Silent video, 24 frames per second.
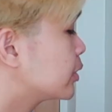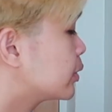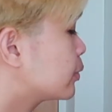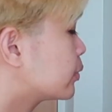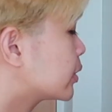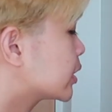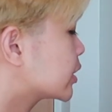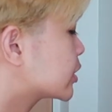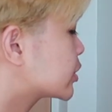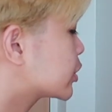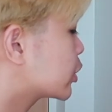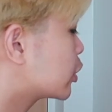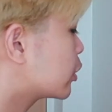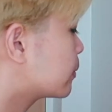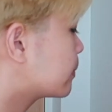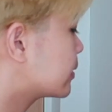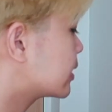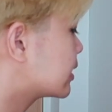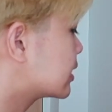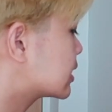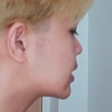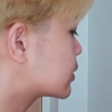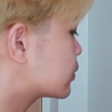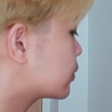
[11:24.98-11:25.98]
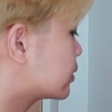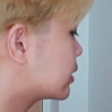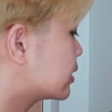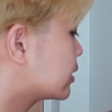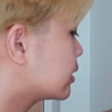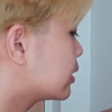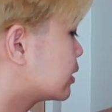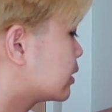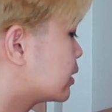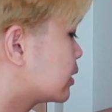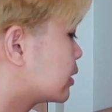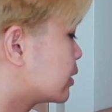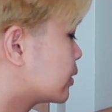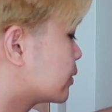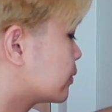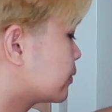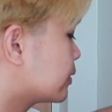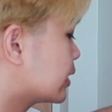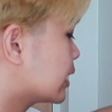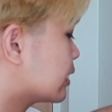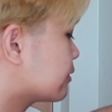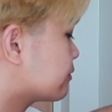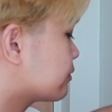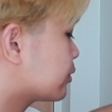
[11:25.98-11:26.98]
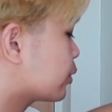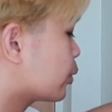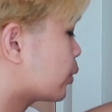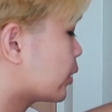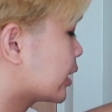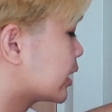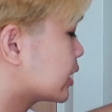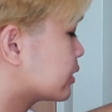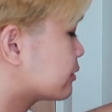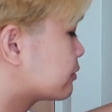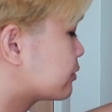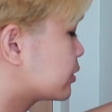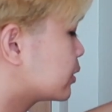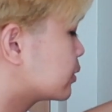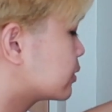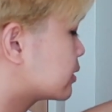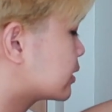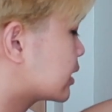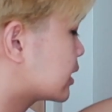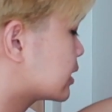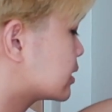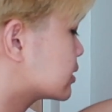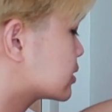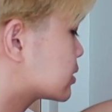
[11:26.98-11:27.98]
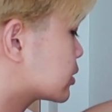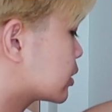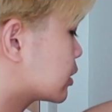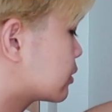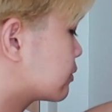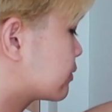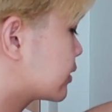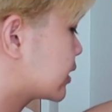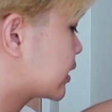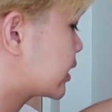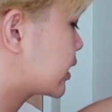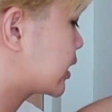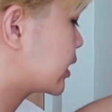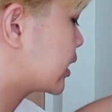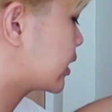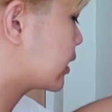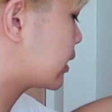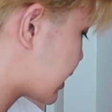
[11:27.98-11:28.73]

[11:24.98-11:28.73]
were to open this one, you have quite a few things over here